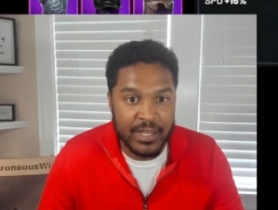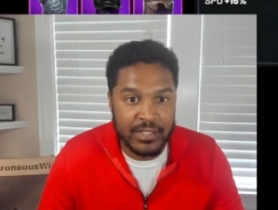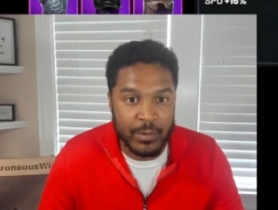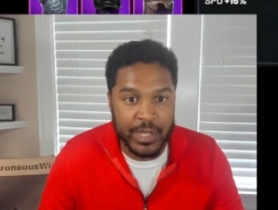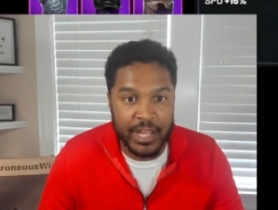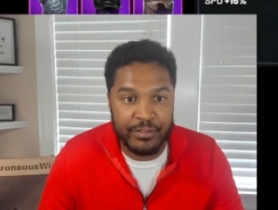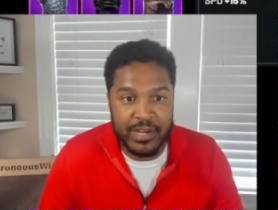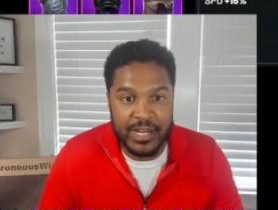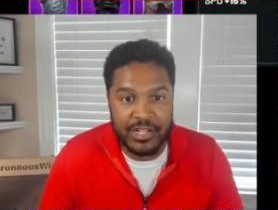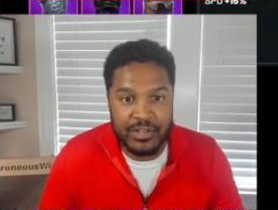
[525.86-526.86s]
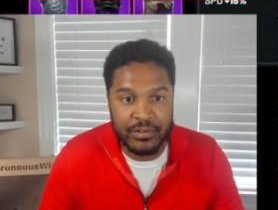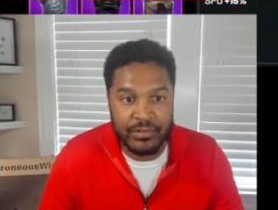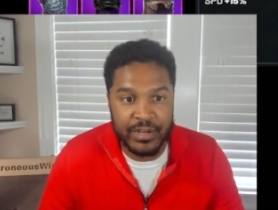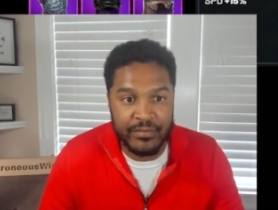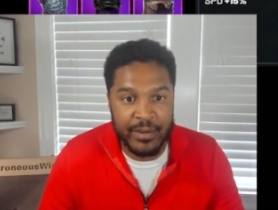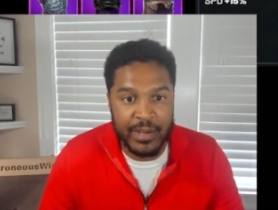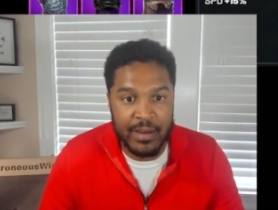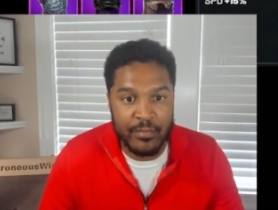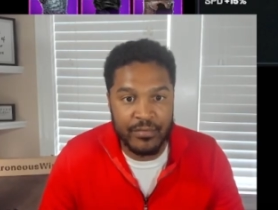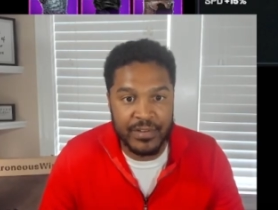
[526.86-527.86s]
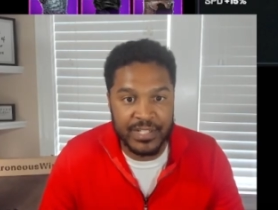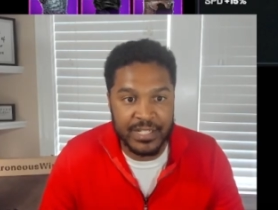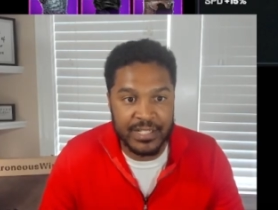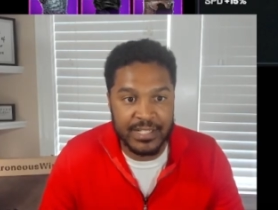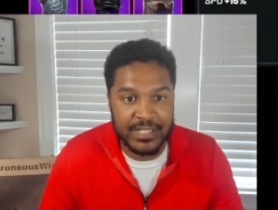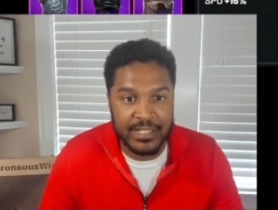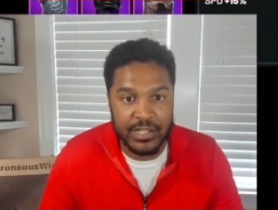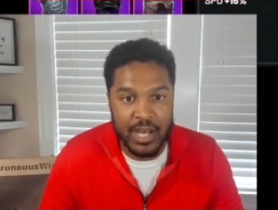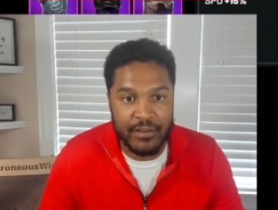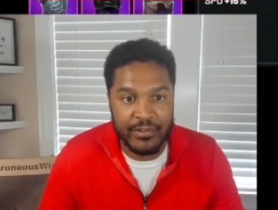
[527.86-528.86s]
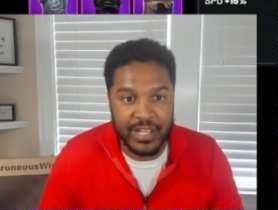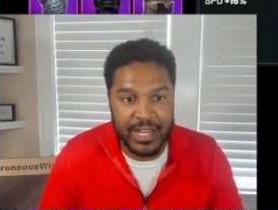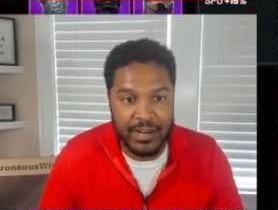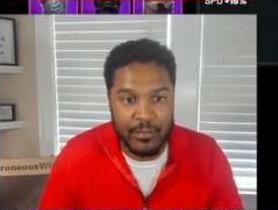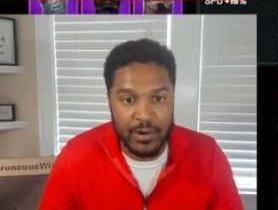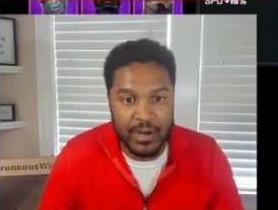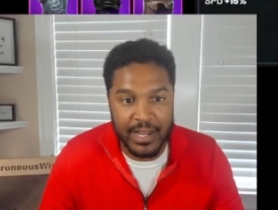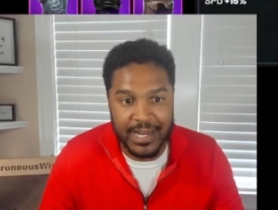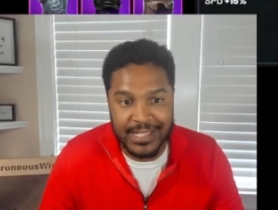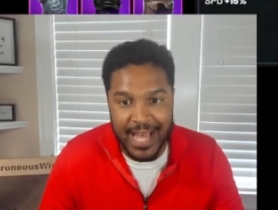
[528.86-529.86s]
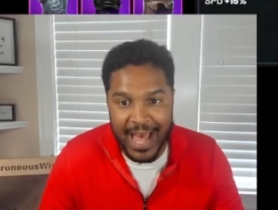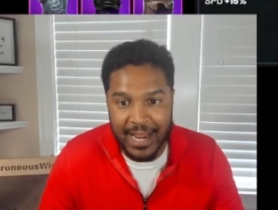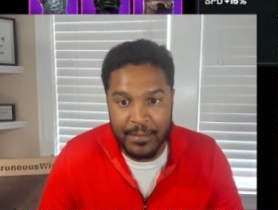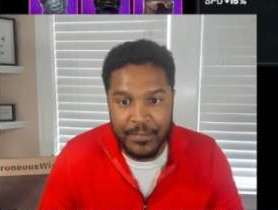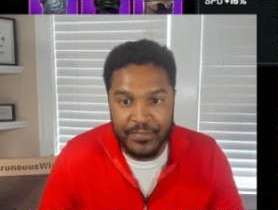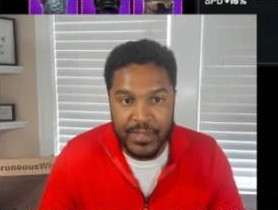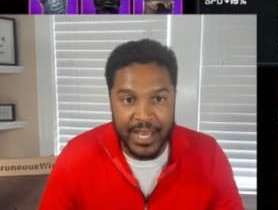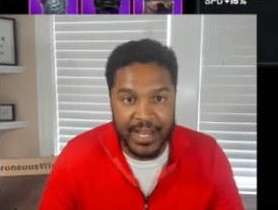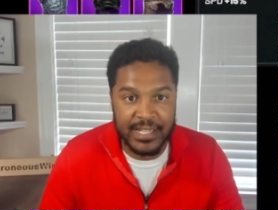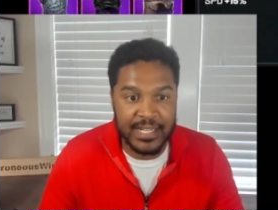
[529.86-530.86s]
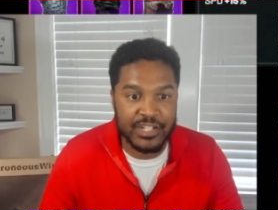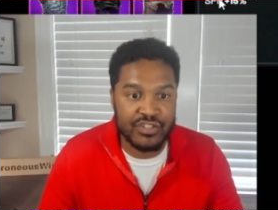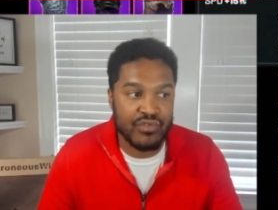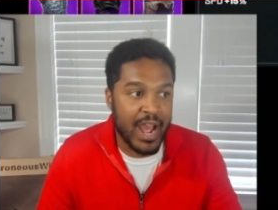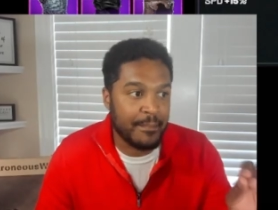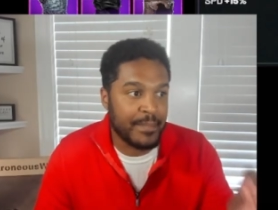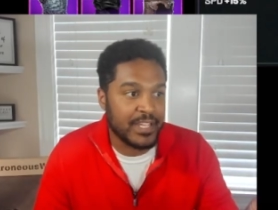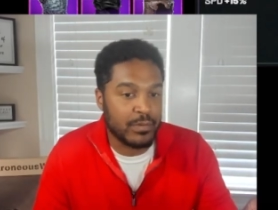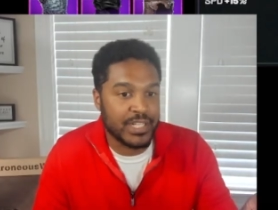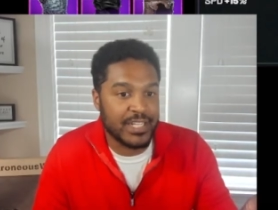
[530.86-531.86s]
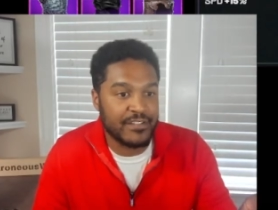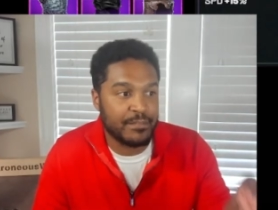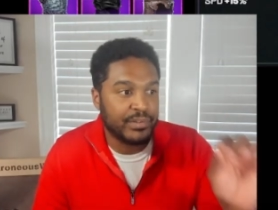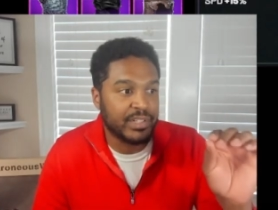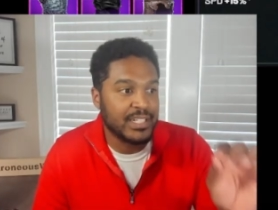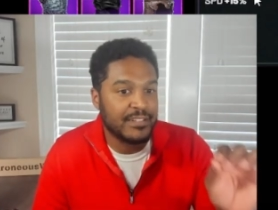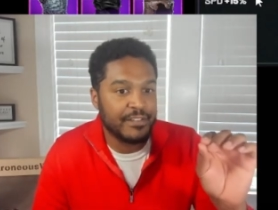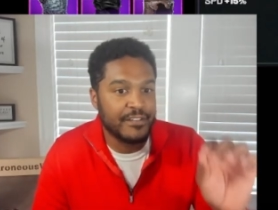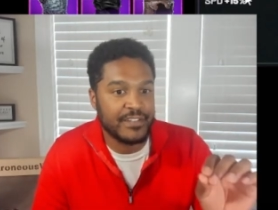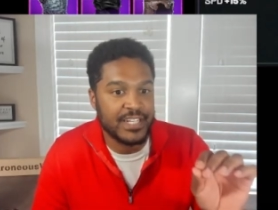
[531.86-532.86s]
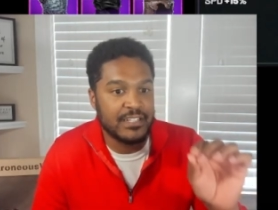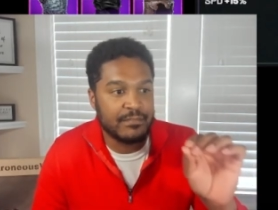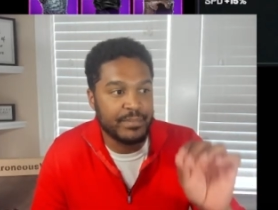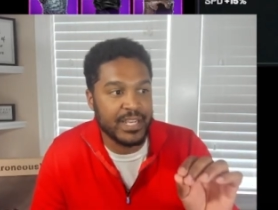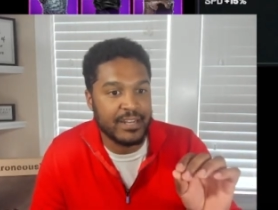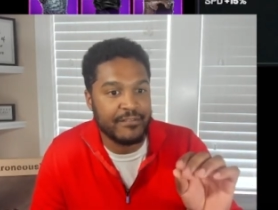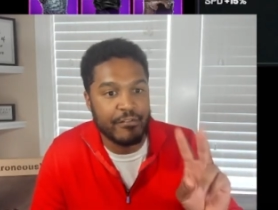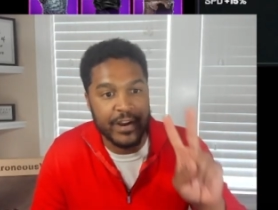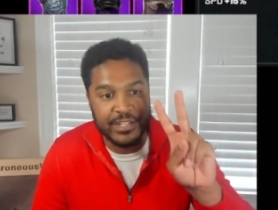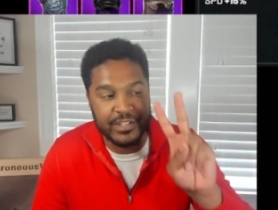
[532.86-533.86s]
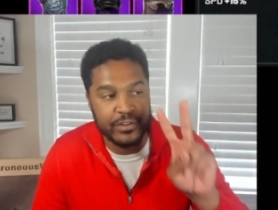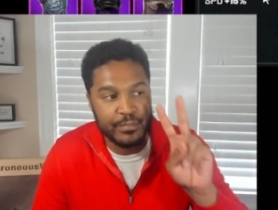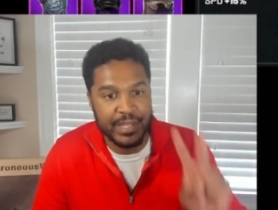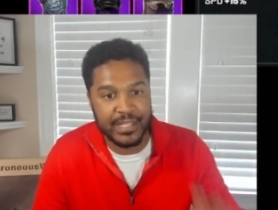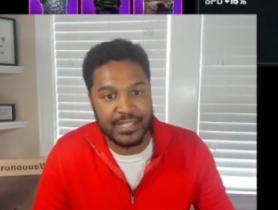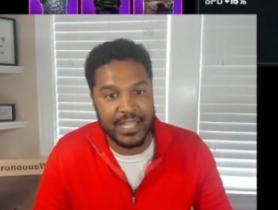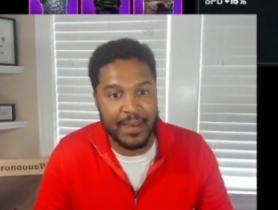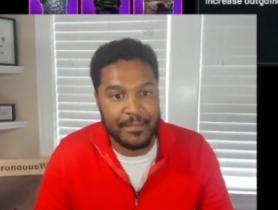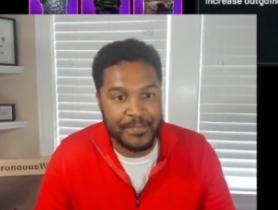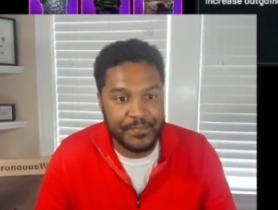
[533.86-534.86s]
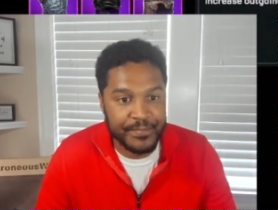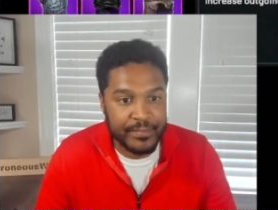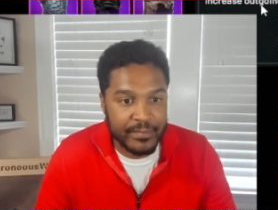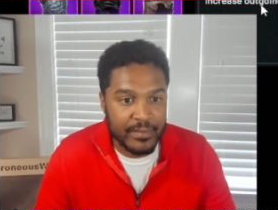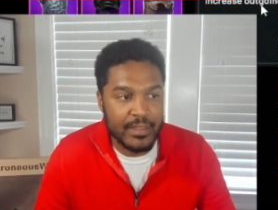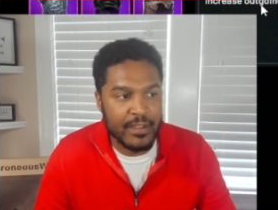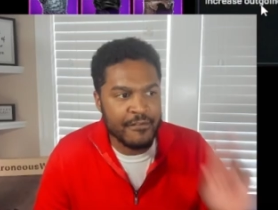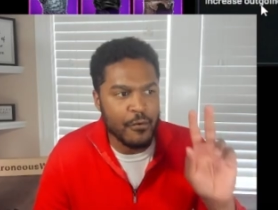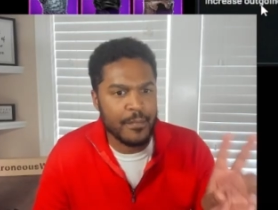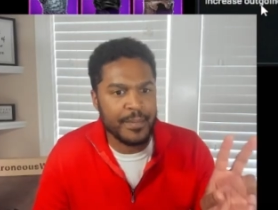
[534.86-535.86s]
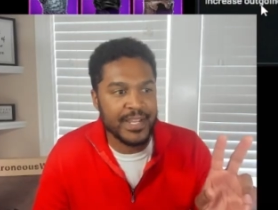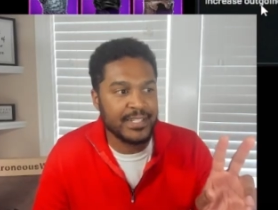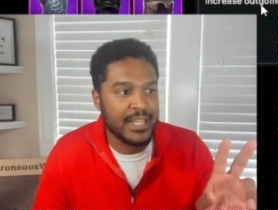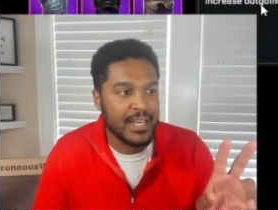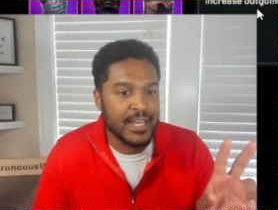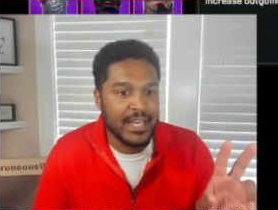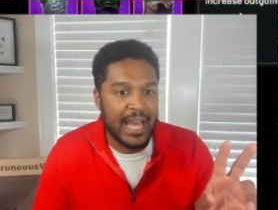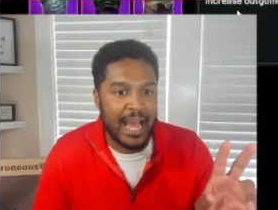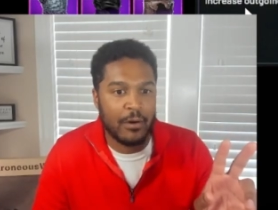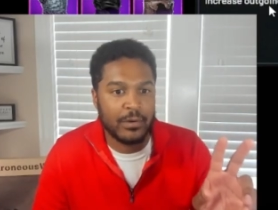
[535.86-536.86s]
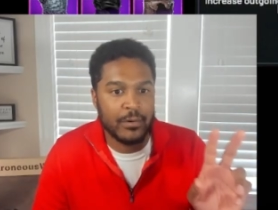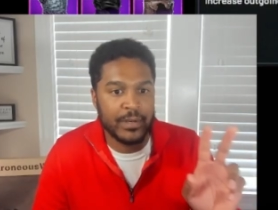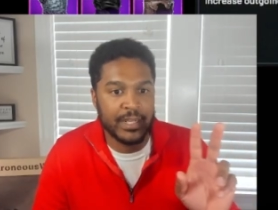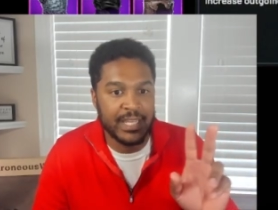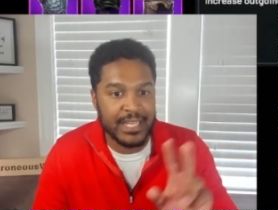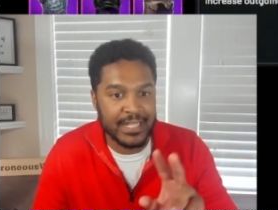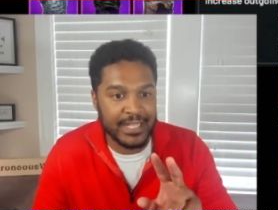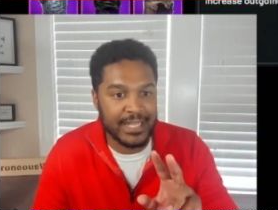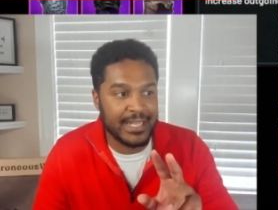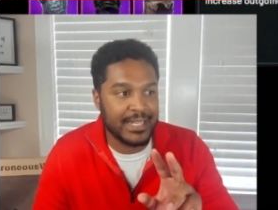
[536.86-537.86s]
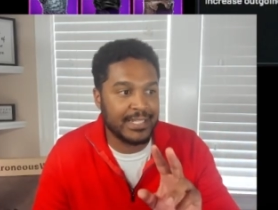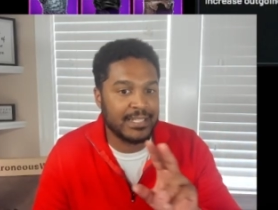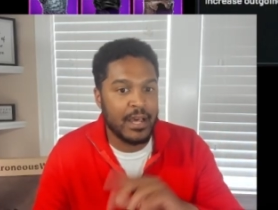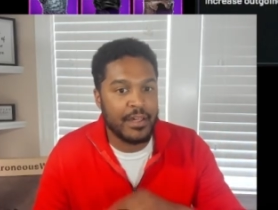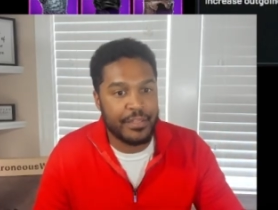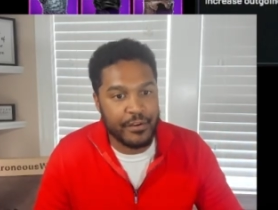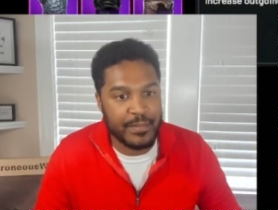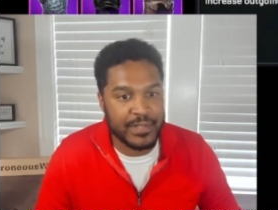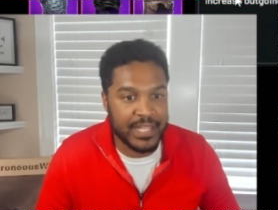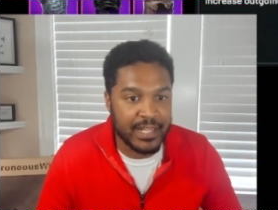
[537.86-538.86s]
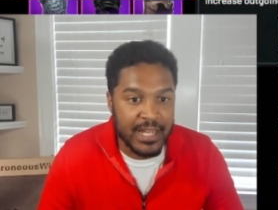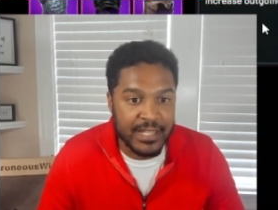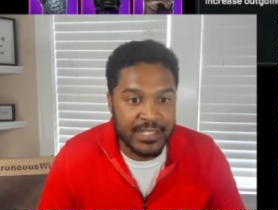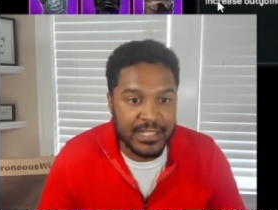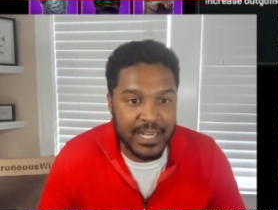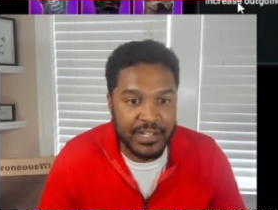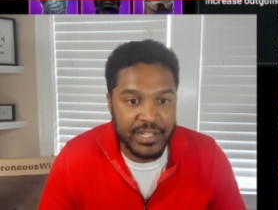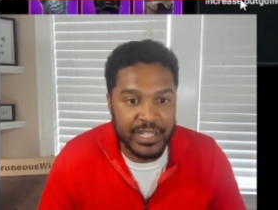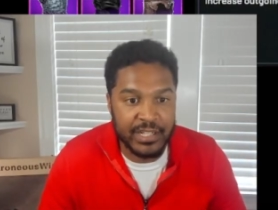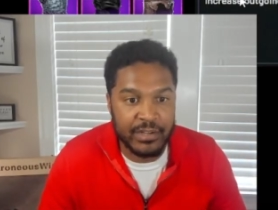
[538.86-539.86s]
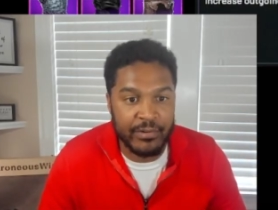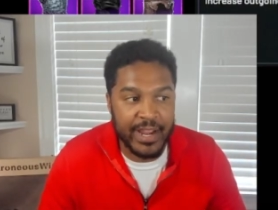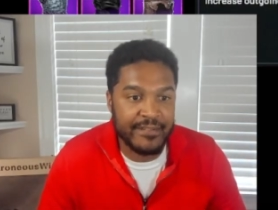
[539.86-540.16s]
So we got 3 additional crit rate, we got more resistance, not really any more an attack. And it is a shrine piece which gives plus 15 speed for a 2-piece set. 4-piece outgoing healing is 30%. This is actually great